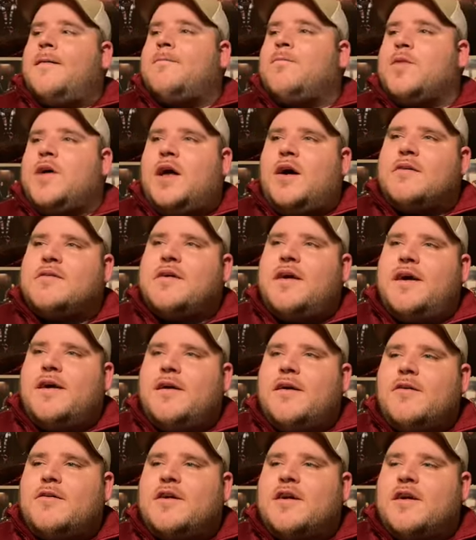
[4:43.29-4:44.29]
And I was like,
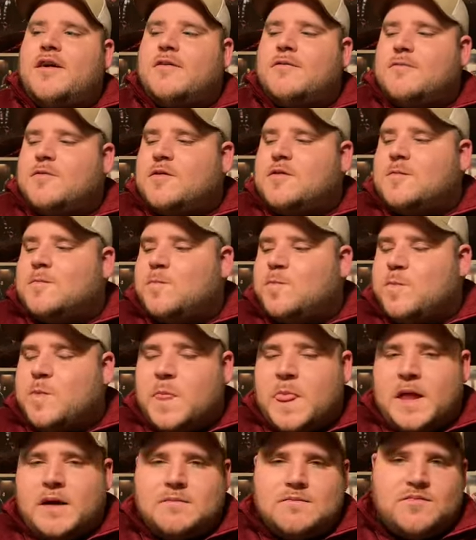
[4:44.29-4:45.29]
okay, well,
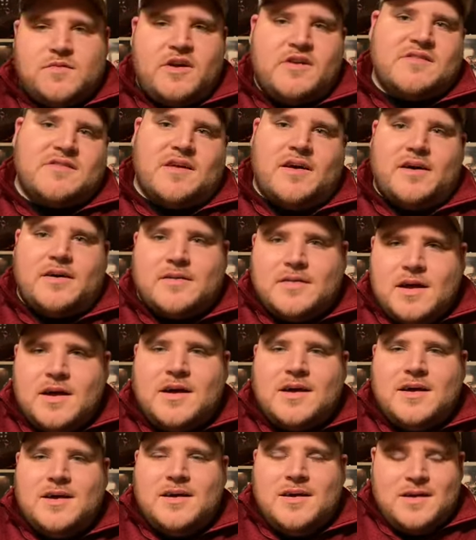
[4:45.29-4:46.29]
there's
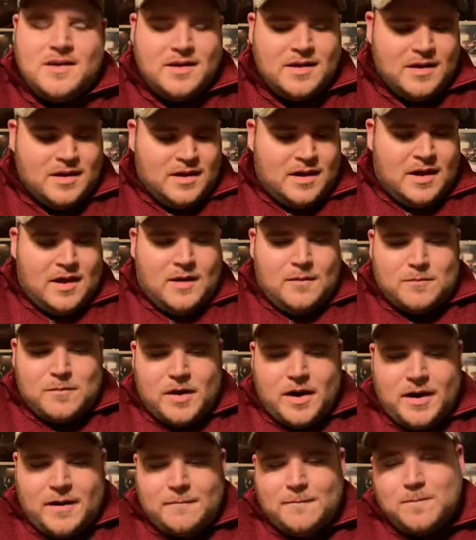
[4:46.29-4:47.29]
that.
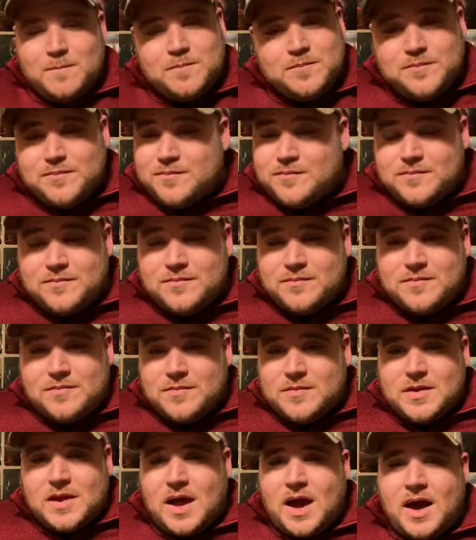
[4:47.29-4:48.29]
But
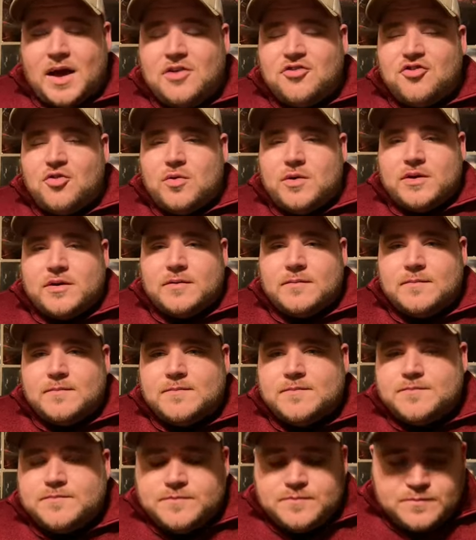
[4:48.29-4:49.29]
I enjoyed it.
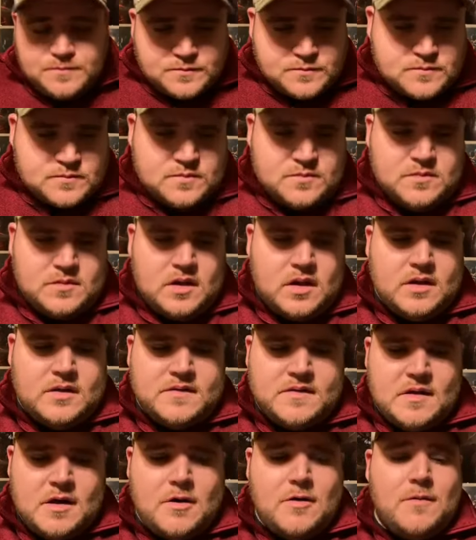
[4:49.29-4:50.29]

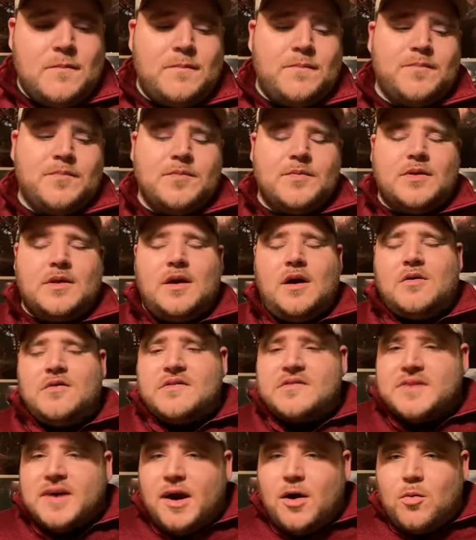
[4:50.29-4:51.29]
So, on a
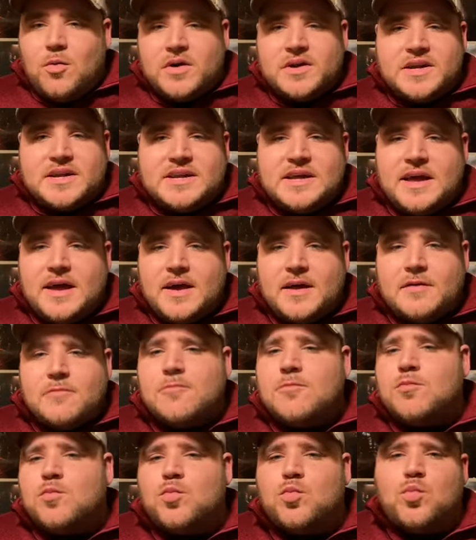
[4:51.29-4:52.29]
scale of 1 to 10,
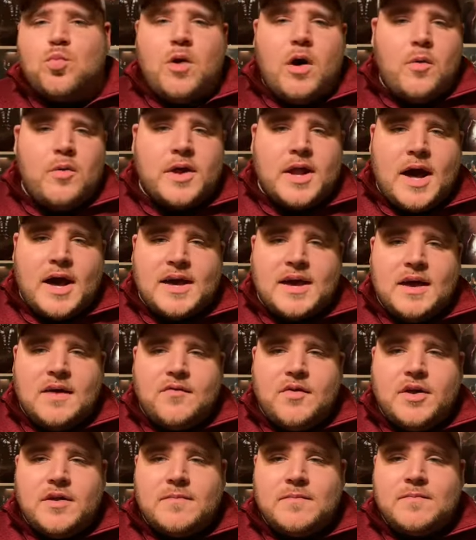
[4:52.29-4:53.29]
what would I give it?